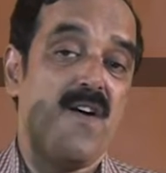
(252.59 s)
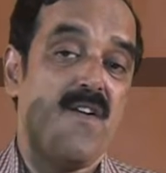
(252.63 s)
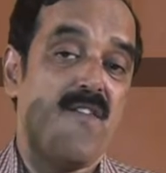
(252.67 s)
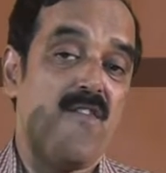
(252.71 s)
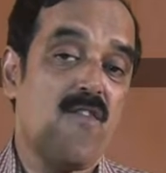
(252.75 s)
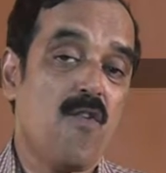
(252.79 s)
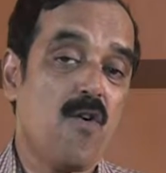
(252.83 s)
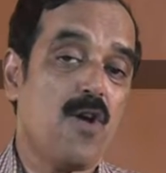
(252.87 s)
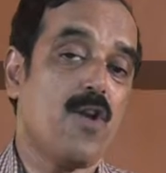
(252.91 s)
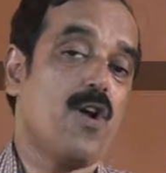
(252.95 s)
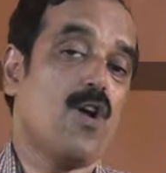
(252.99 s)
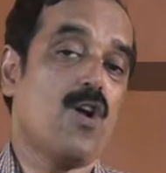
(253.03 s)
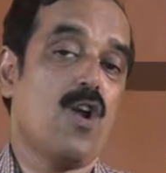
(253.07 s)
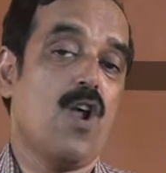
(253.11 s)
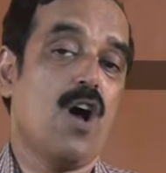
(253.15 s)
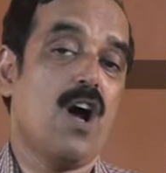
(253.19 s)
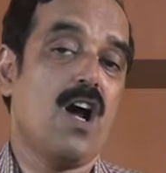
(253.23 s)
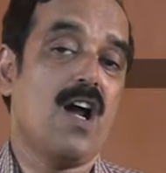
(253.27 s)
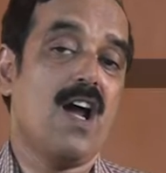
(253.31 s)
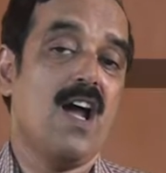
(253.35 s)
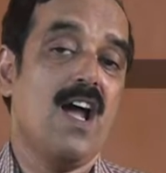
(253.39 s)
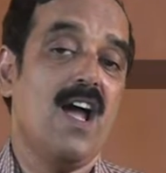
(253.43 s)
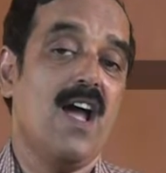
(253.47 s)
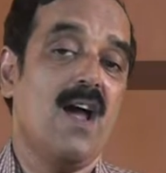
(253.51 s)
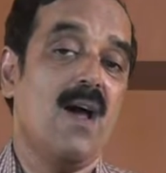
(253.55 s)
4
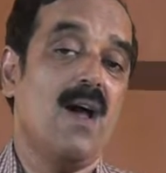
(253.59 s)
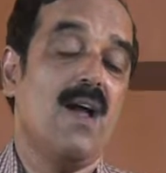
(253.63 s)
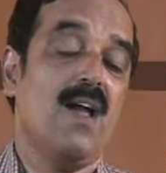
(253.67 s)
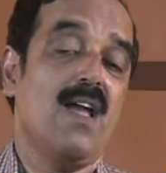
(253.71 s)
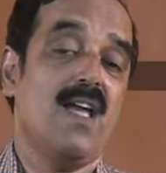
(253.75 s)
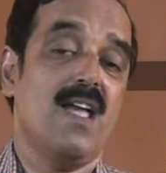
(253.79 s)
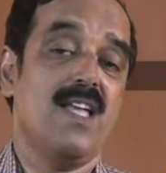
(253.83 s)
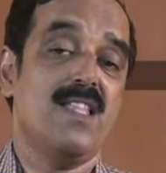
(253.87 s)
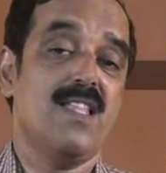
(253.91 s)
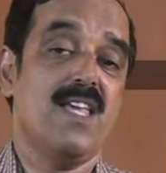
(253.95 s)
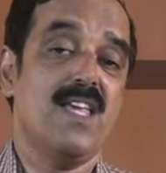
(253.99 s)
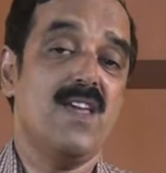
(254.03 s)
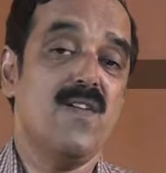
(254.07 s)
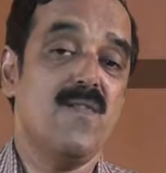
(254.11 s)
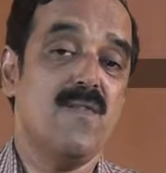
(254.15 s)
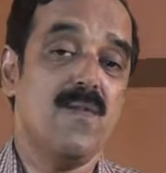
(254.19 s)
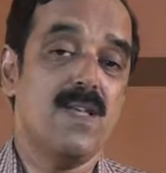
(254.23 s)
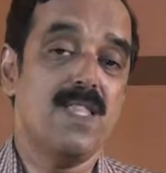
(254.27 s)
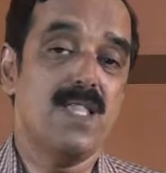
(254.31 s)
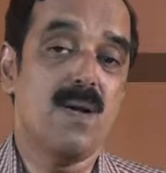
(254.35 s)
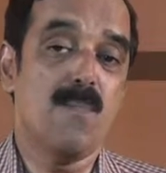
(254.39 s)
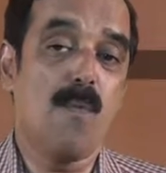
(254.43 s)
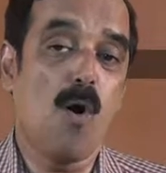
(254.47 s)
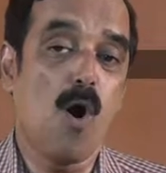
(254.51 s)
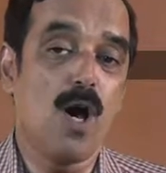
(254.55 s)
o'clock in the,
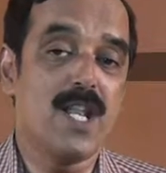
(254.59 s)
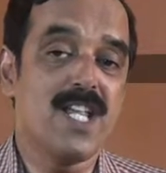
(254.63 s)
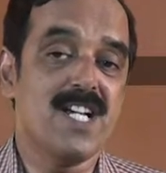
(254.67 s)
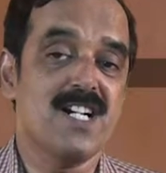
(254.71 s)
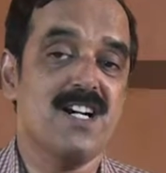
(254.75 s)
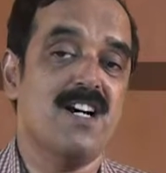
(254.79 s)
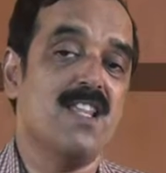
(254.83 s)
in the morning,